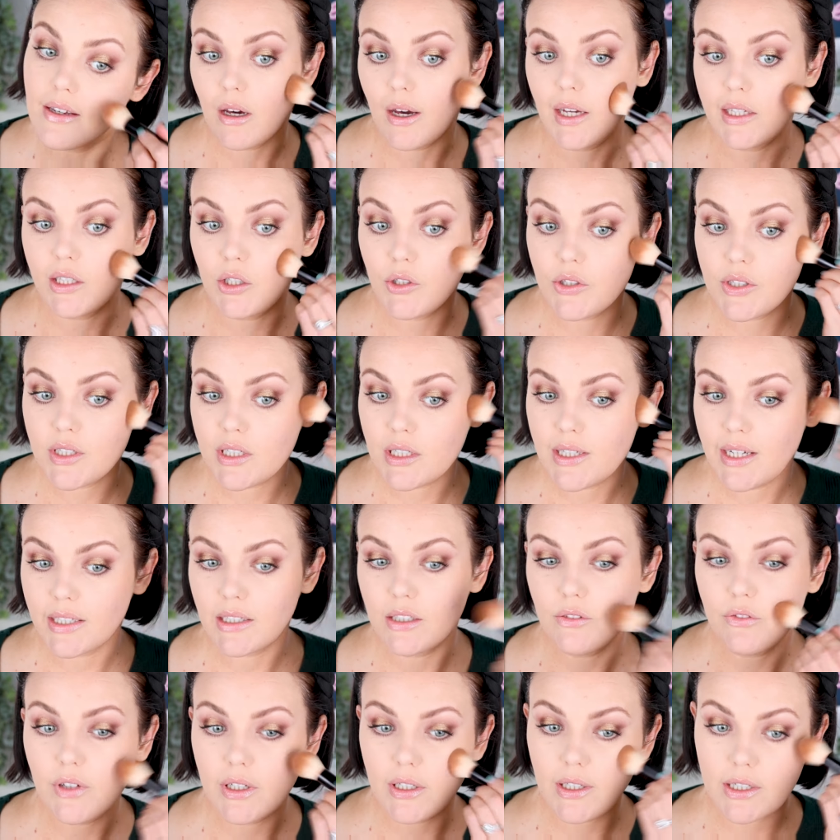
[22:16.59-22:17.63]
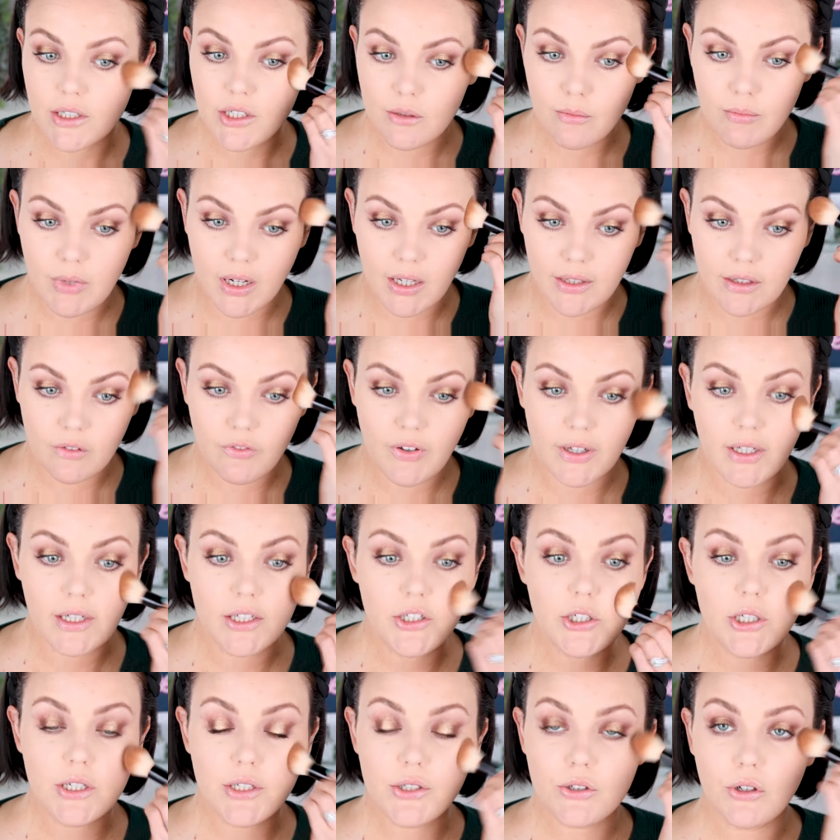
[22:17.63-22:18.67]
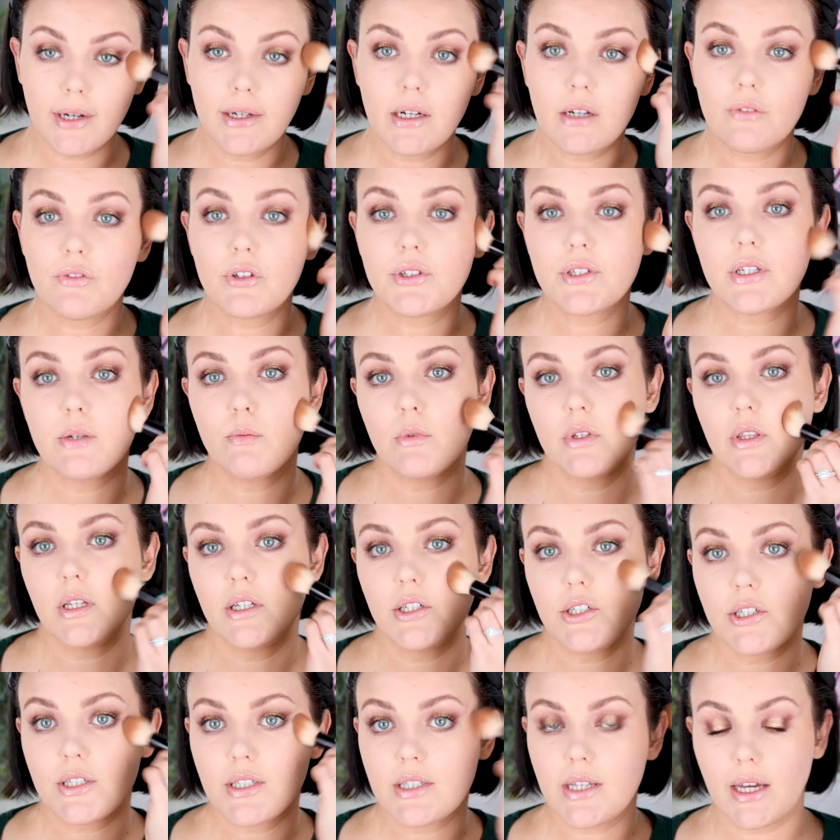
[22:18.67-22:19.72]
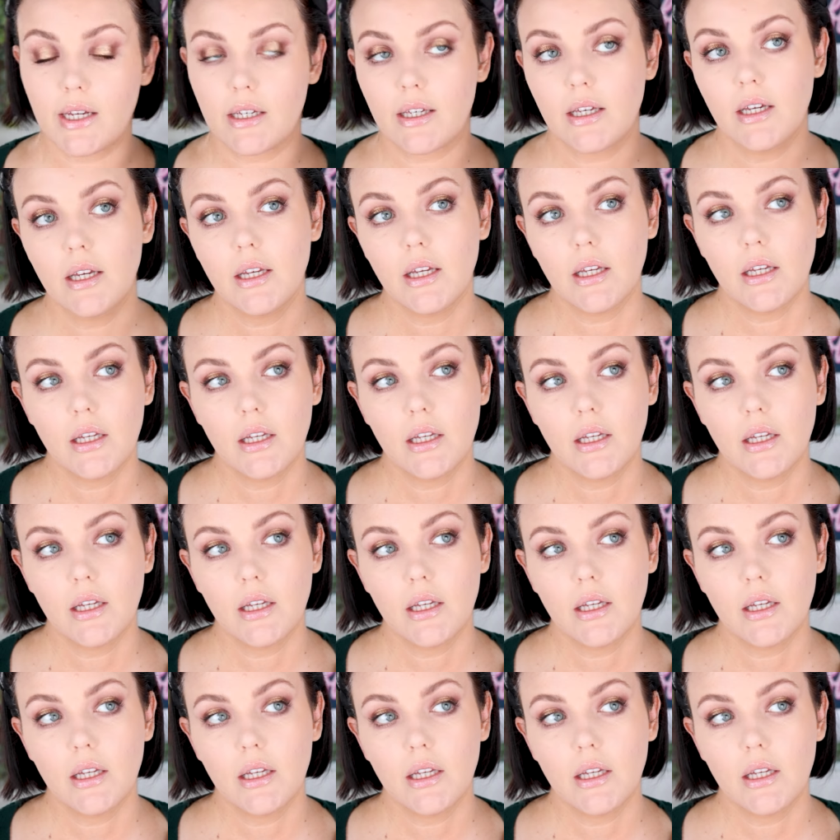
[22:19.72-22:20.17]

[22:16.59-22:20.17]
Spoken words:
I used to like the foundation, but the foundation is great if you're someone that just like